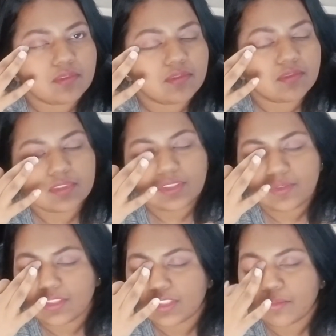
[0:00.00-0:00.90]
was
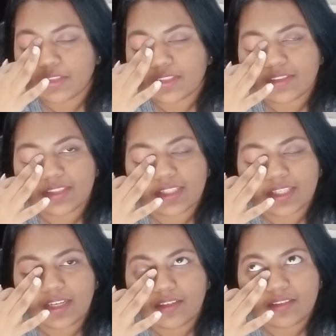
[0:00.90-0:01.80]
doing the shipping stuff, she's like,
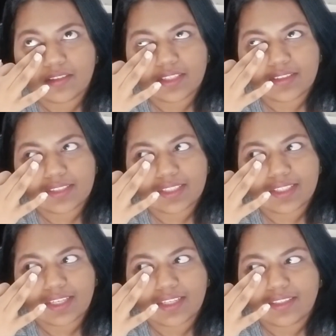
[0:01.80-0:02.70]
hello. And I was like,
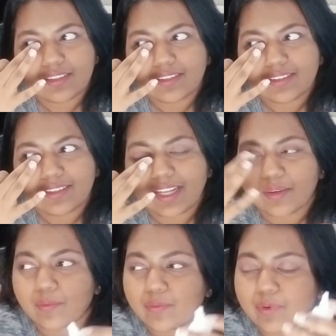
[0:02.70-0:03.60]
hello. And
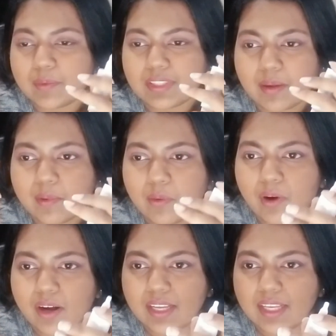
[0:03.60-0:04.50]
from the time I
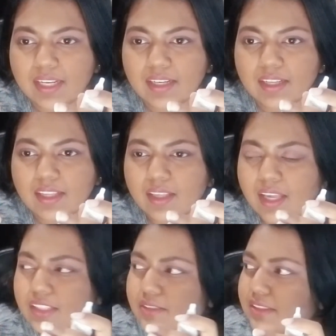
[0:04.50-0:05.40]
walk in
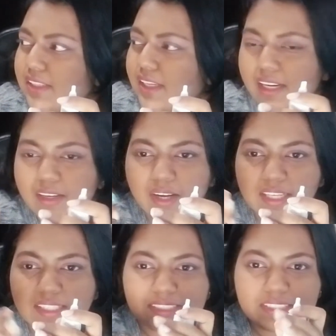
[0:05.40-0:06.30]
and she was saying hello, I
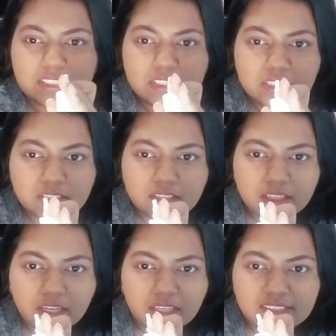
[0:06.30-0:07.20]
see
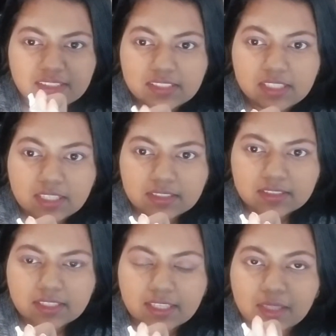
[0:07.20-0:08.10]
it
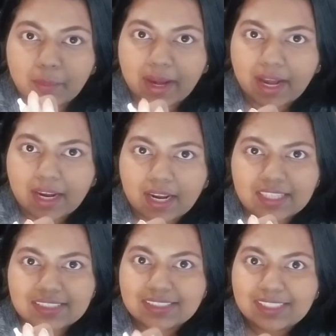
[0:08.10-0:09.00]
in the back. I
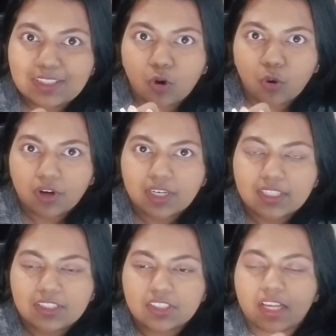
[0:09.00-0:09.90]
see the
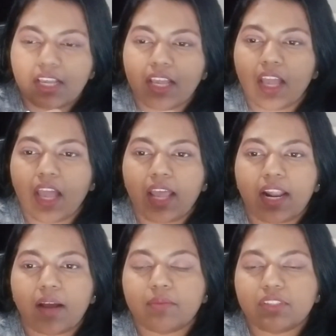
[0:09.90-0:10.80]
orange. And
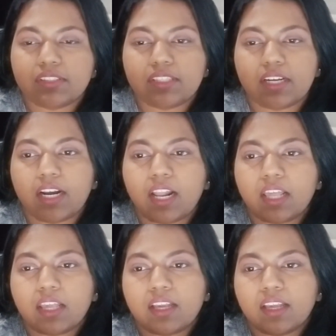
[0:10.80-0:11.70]
I'm just there like,